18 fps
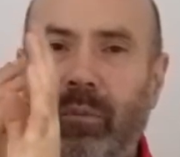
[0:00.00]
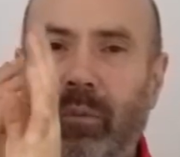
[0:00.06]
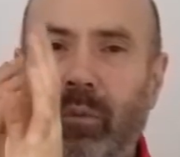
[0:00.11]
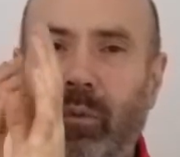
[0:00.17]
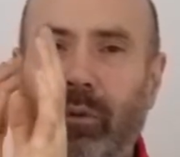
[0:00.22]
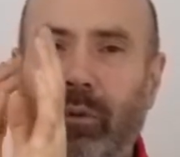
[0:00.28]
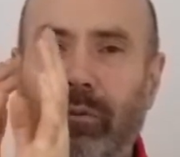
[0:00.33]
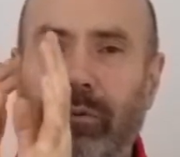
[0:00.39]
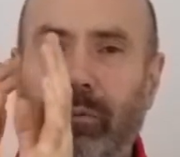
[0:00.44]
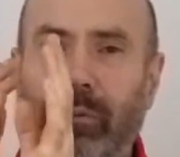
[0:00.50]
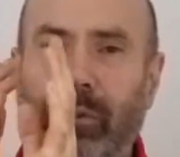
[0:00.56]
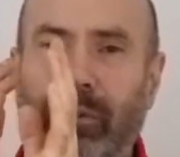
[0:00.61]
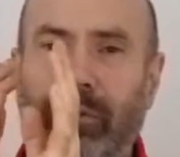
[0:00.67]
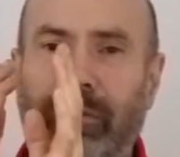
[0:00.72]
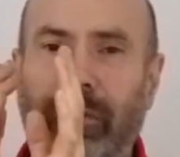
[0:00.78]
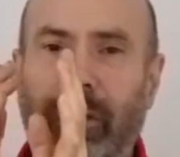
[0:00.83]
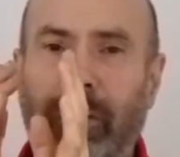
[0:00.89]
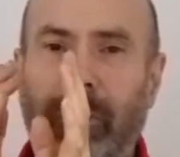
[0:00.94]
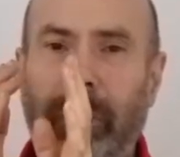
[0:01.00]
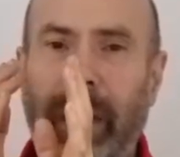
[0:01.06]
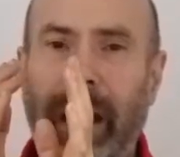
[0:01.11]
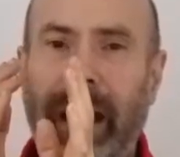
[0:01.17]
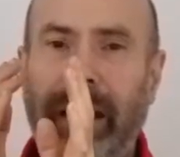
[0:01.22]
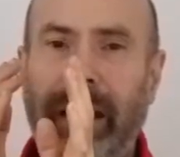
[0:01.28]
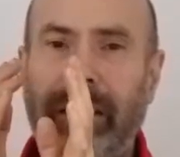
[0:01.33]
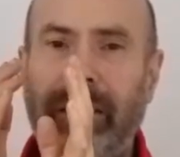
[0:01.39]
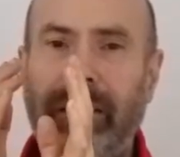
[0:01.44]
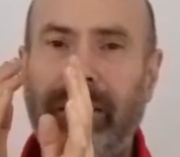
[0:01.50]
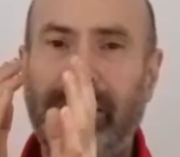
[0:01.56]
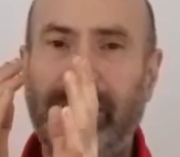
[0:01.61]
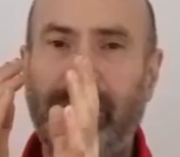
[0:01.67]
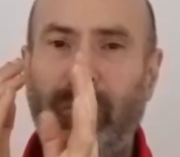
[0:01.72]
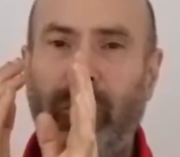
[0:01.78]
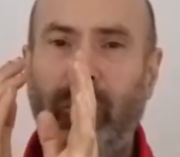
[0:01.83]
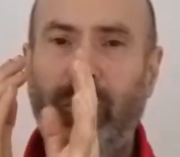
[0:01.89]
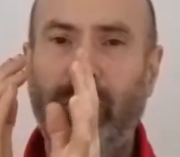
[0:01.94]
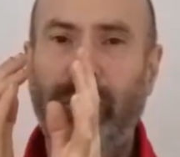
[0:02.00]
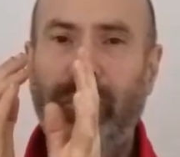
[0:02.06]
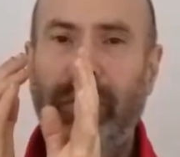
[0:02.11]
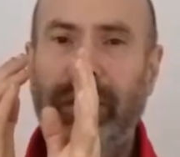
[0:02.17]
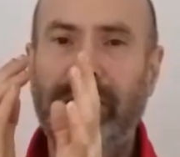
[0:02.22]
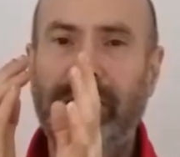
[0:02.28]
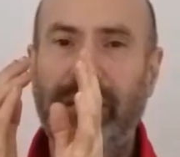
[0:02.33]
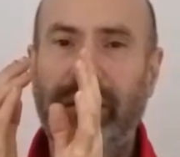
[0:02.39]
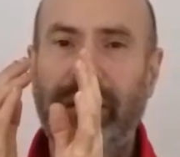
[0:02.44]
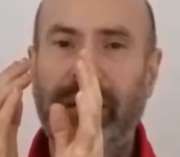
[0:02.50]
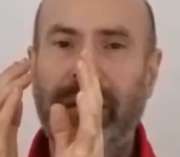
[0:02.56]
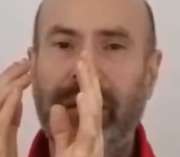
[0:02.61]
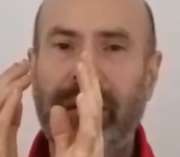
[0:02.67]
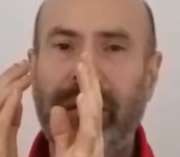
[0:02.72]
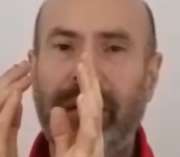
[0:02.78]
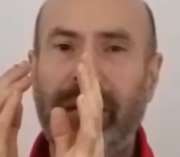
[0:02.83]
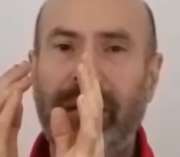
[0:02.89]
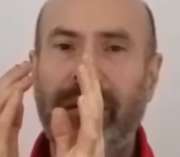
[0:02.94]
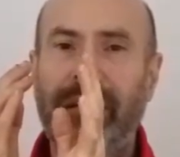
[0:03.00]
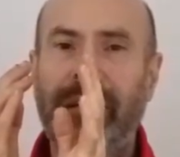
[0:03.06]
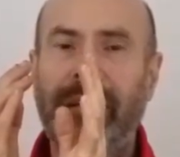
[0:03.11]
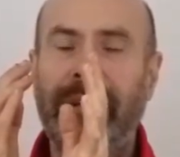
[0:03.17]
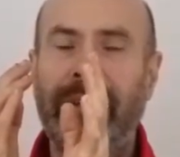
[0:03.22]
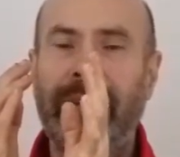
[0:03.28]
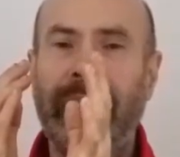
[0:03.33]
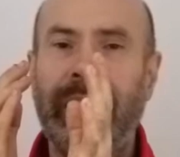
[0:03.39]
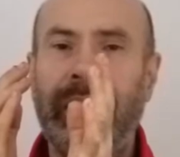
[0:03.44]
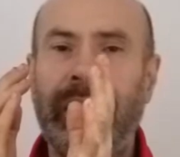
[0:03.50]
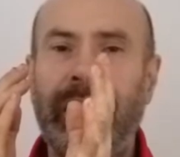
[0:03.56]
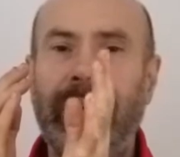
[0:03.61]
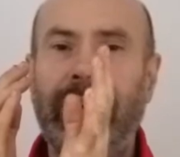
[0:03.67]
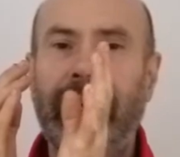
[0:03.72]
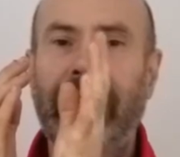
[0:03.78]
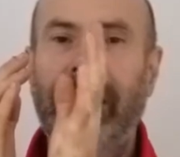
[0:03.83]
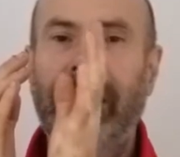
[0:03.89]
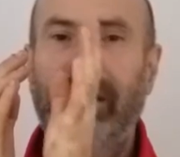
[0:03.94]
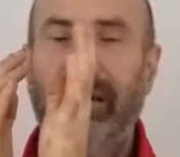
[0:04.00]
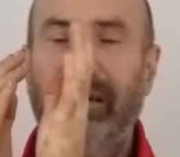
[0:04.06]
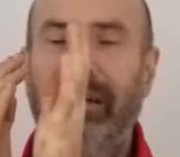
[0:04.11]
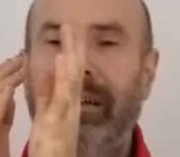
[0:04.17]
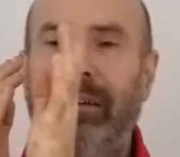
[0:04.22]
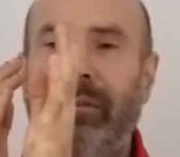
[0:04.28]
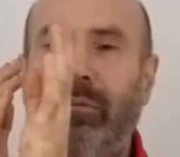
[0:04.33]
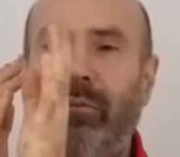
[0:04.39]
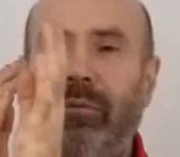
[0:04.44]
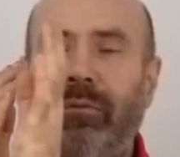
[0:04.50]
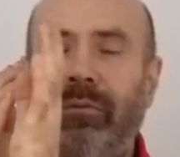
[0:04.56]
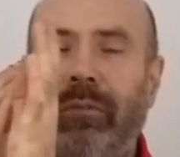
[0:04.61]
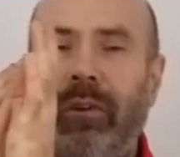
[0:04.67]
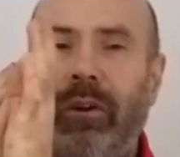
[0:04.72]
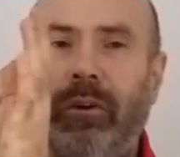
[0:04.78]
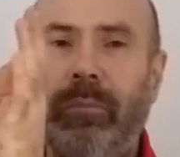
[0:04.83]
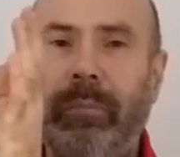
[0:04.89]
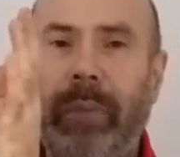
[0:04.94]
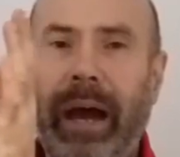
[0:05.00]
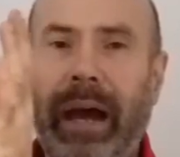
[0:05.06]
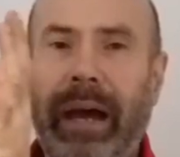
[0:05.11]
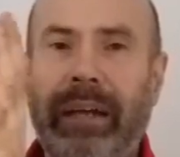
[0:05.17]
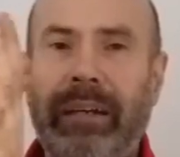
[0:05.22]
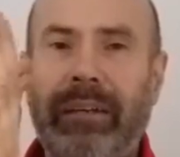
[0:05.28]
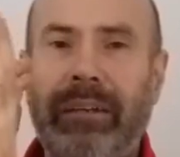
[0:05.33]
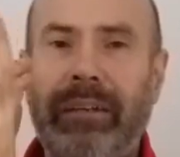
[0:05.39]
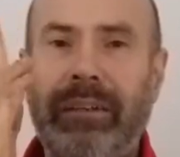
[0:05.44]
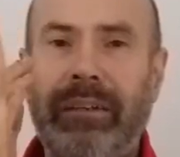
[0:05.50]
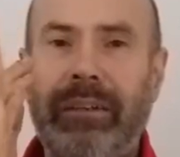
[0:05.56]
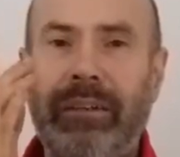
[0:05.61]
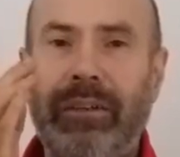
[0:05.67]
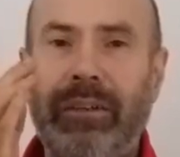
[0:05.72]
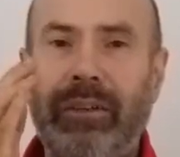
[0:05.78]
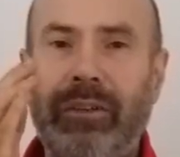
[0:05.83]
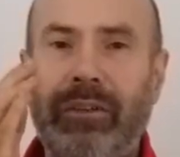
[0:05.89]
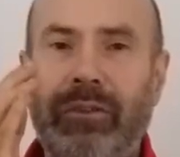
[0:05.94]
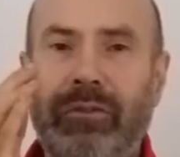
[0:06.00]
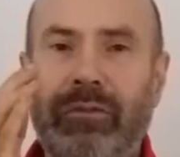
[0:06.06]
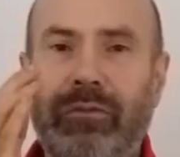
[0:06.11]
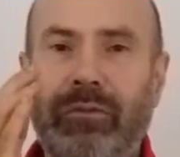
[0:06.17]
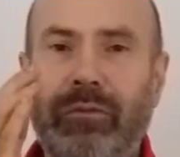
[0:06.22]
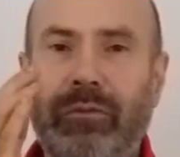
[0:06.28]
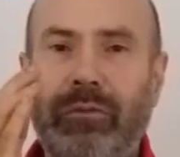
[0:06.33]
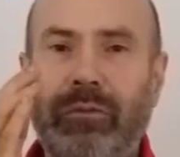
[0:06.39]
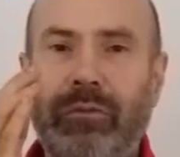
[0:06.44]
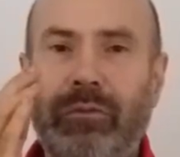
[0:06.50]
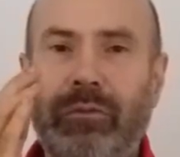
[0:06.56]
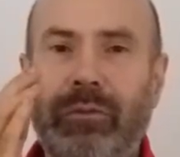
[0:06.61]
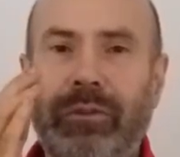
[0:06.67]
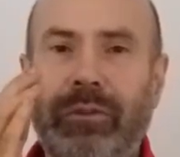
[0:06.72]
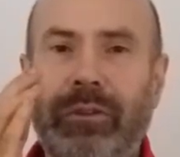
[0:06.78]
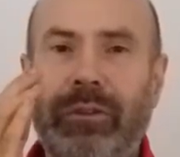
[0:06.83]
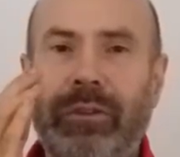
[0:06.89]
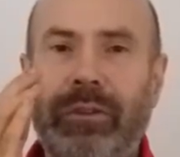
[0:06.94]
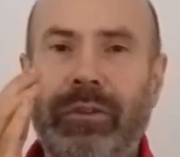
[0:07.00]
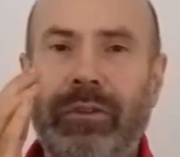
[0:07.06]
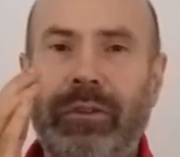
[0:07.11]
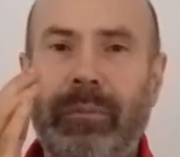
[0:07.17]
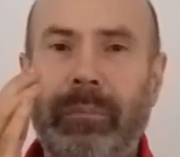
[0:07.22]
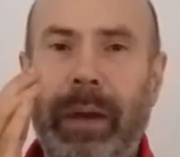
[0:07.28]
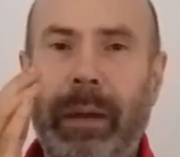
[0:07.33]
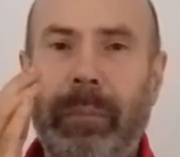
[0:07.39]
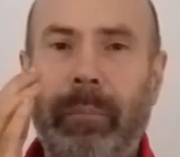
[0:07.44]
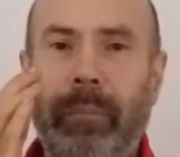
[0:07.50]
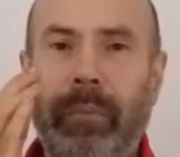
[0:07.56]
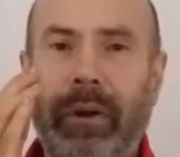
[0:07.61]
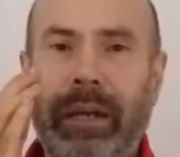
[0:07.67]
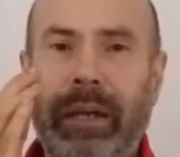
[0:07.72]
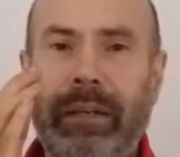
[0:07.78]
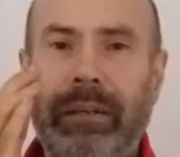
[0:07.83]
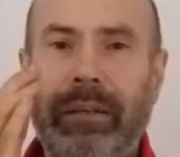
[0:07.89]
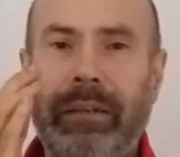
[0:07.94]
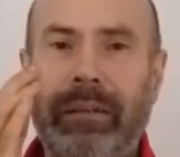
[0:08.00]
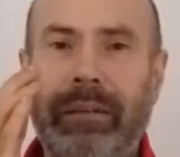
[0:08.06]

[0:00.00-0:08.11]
water will flow back. More pressure here, it will flow back through the membrane.